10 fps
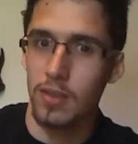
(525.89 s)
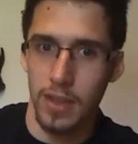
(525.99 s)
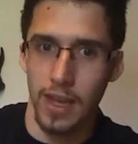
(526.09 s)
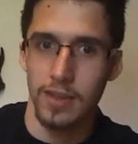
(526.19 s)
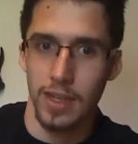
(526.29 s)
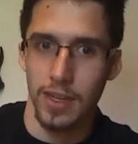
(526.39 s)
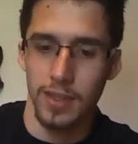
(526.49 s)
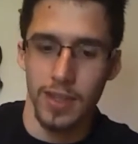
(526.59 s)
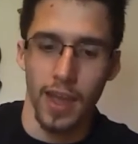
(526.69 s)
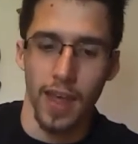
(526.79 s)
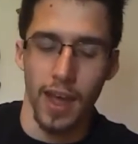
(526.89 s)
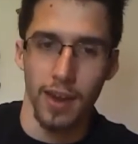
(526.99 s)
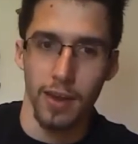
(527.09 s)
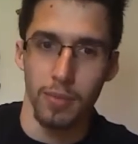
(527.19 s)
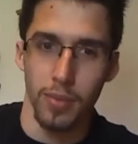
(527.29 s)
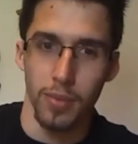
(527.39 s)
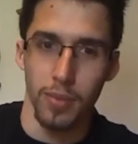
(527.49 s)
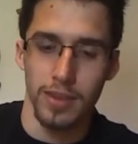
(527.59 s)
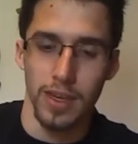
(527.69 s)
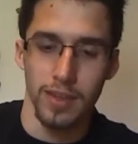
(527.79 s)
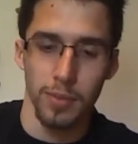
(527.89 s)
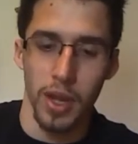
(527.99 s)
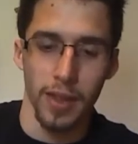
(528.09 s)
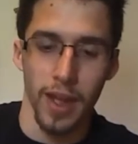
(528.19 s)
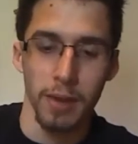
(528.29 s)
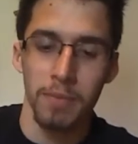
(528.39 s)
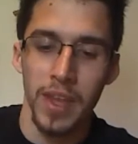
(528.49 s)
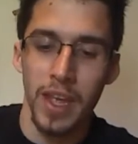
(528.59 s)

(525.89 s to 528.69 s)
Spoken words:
Yes, that does say that in parentheses, I'm not lying.